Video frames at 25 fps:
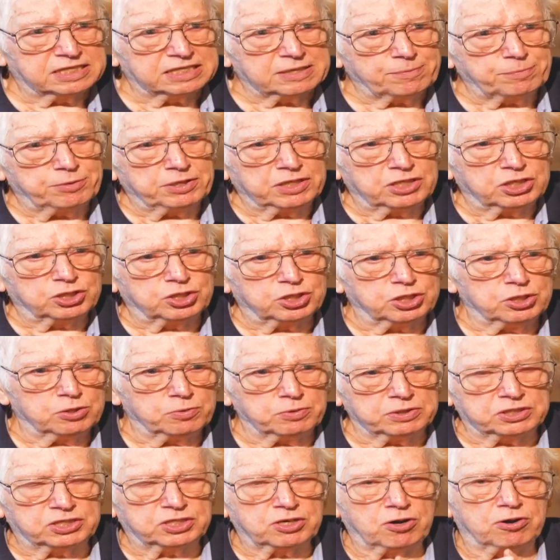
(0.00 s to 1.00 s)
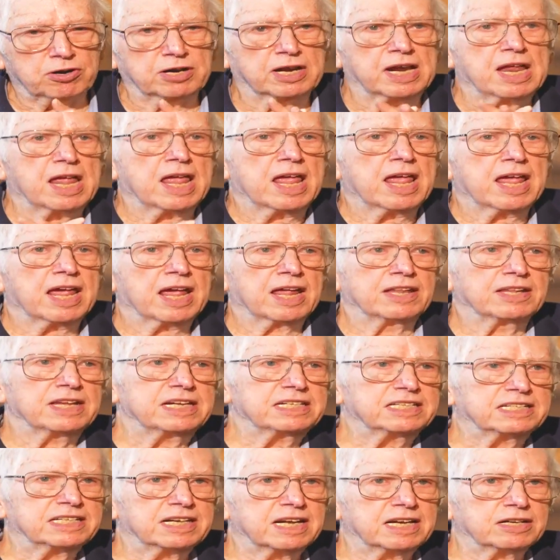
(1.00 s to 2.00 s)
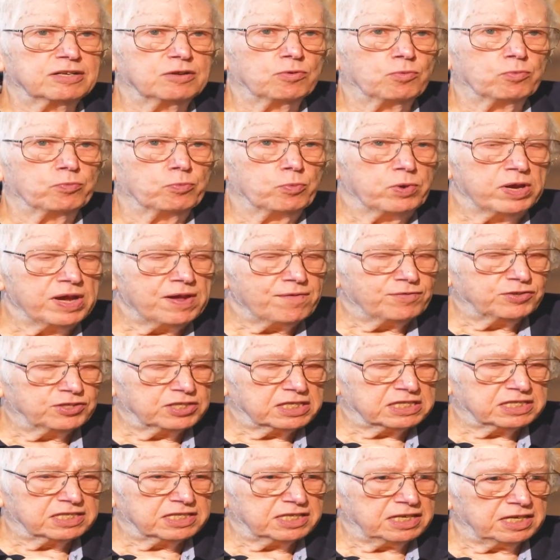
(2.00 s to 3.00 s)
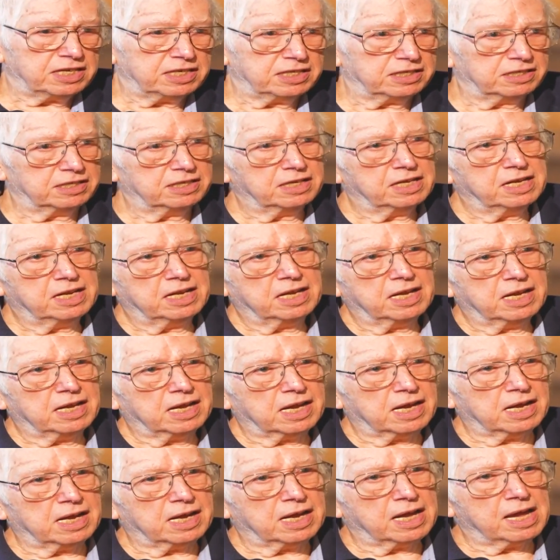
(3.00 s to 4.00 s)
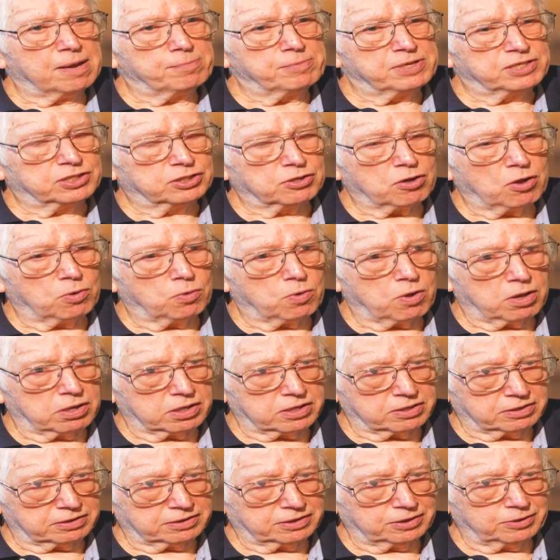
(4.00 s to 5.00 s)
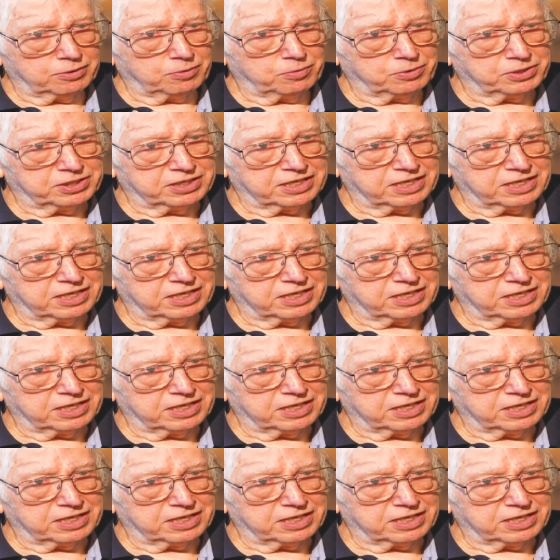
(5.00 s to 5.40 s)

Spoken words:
something that's new and started. And they said, we have just seen M.S. Golwalkar, who was